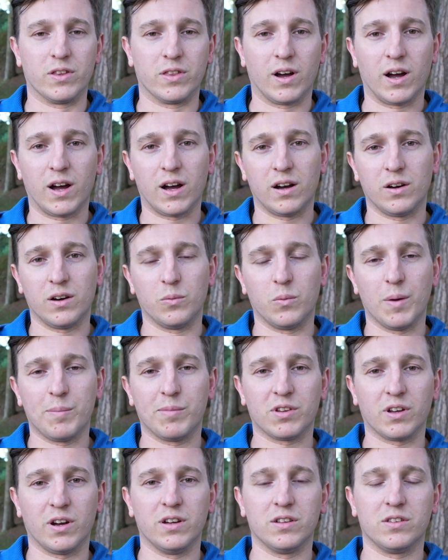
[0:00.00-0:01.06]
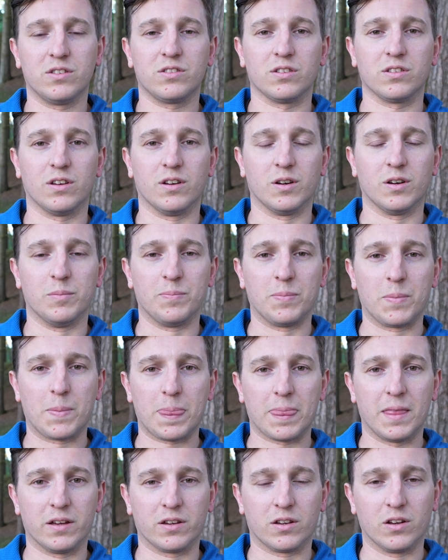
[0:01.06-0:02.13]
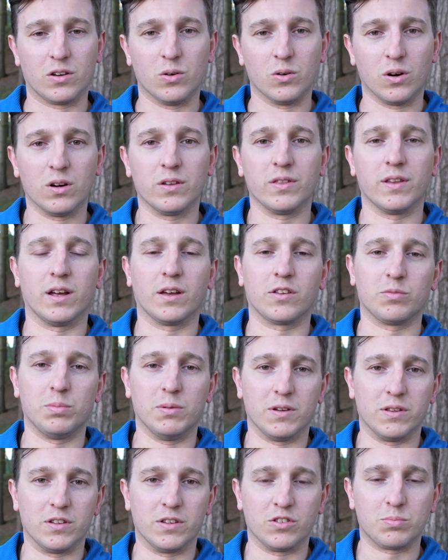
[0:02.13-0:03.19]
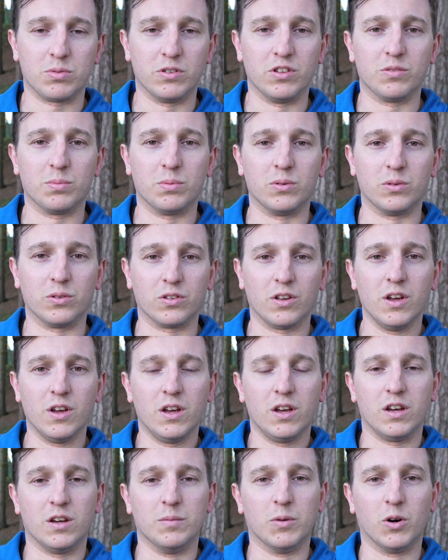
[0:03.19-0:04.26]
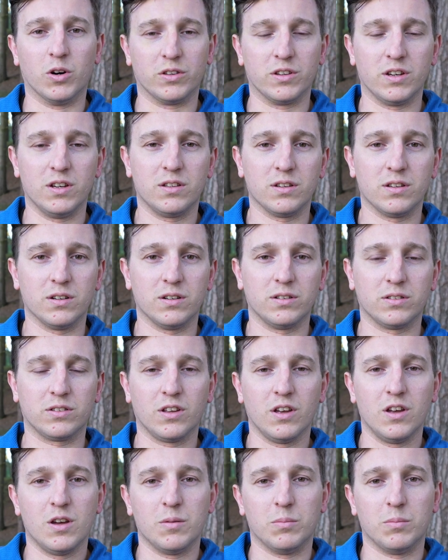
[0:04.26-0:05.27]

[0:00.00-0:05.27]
There are websites that you can go on that explain these principles in more details,